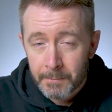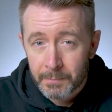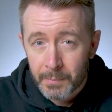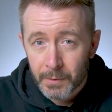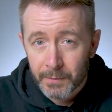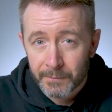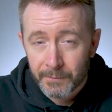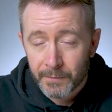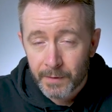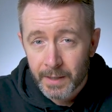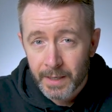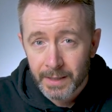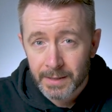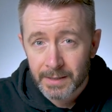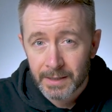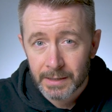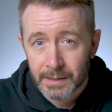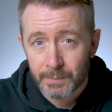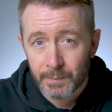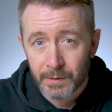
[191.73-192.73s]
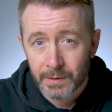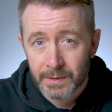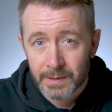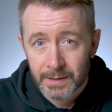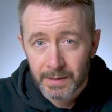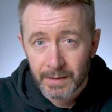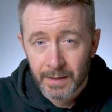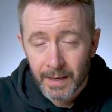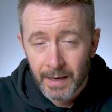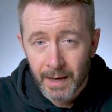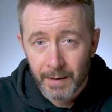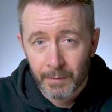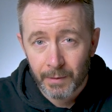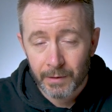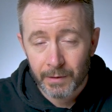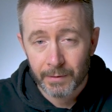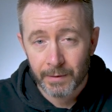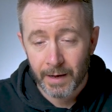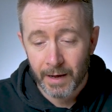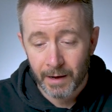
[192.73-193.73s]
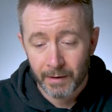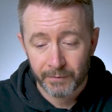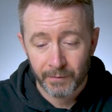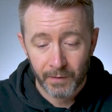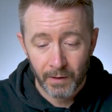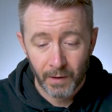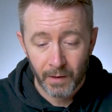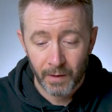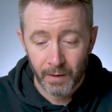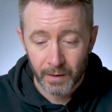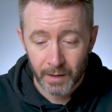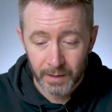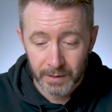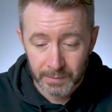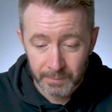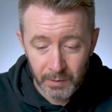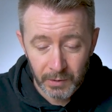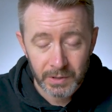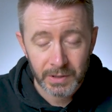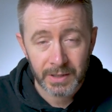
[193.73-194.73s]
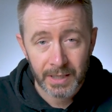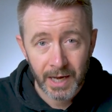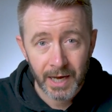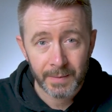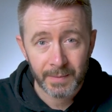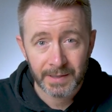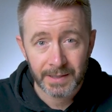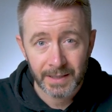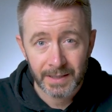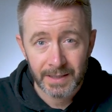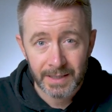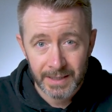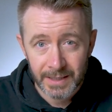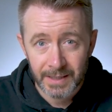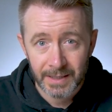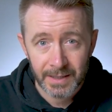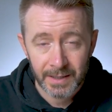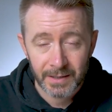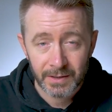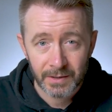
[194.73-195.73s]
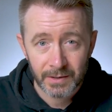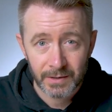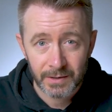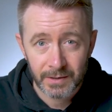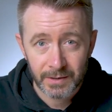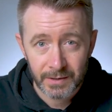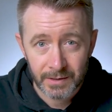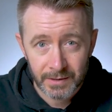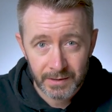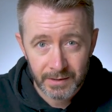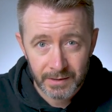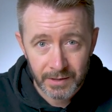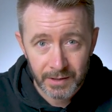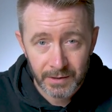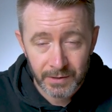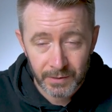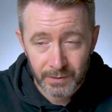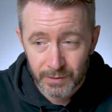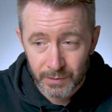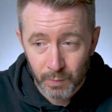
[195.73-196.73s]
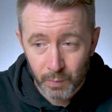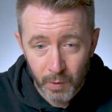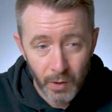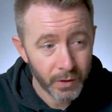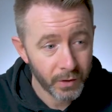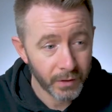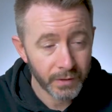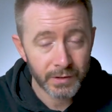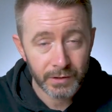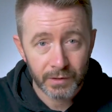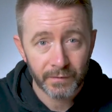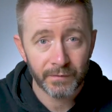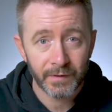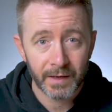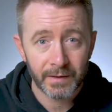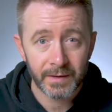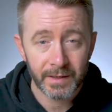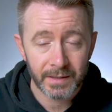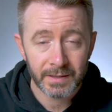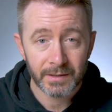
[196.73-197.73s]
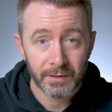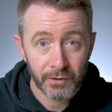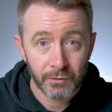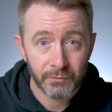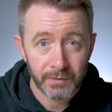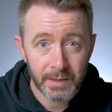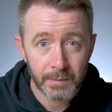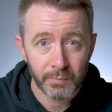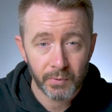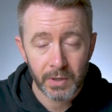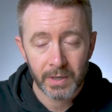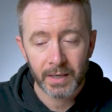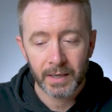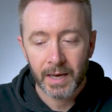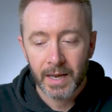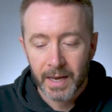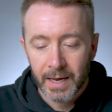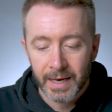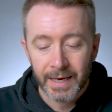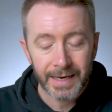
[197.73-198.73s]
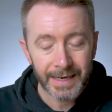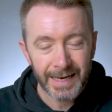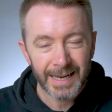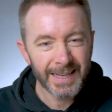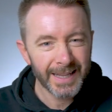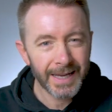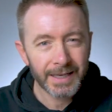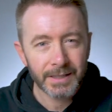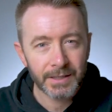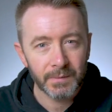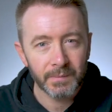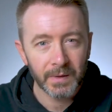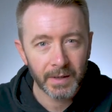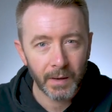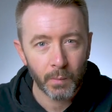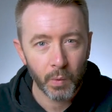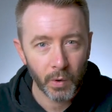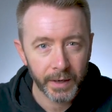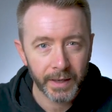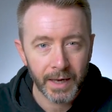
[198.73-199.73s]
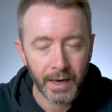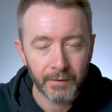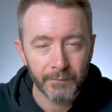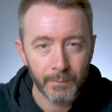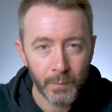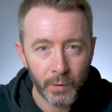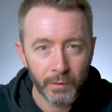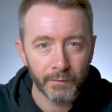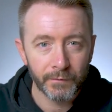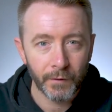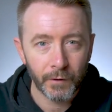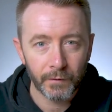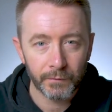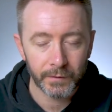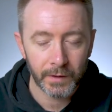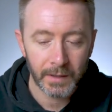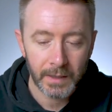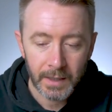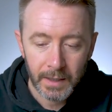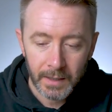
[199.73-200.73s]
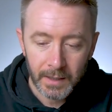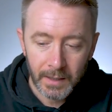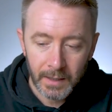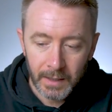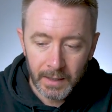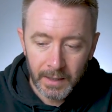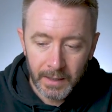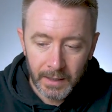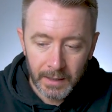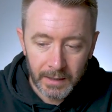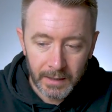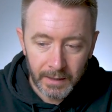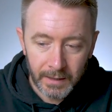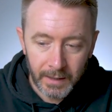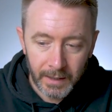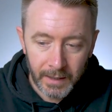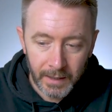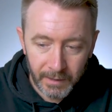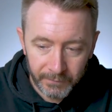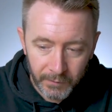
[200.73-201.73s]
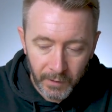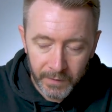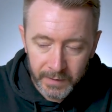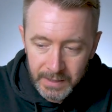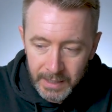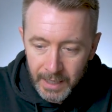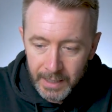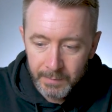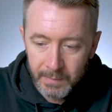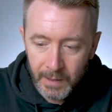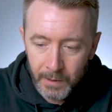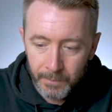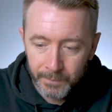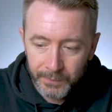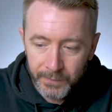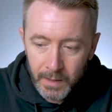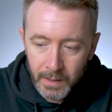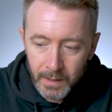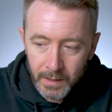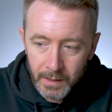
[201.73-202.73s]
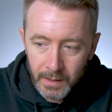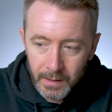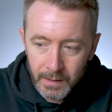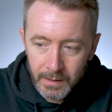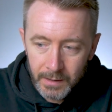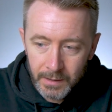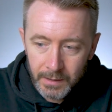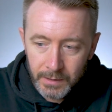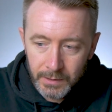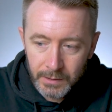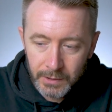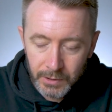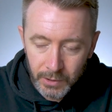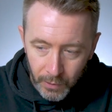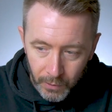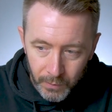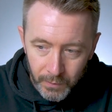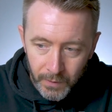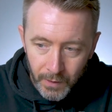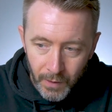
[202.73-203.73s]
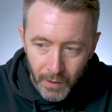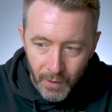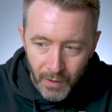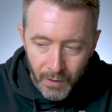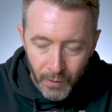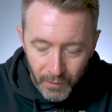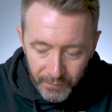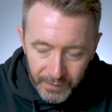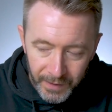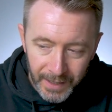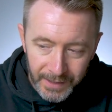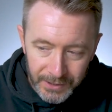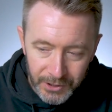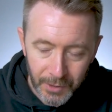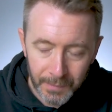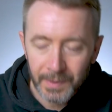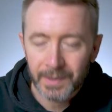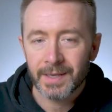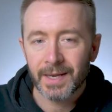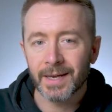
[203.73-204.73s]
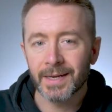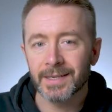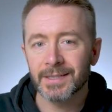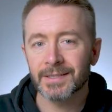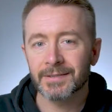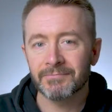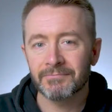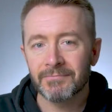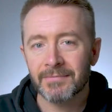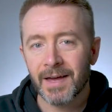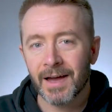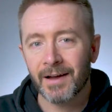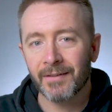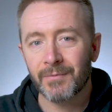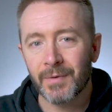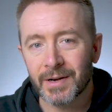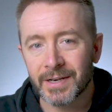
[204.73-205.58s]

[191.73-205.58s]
But for the next six months, I'm gonna have as much time as I need to, to work on stuff like this, three D printing. And that's something I wanna get more involved in. And I've got the time now. So, over the last couple of days, I've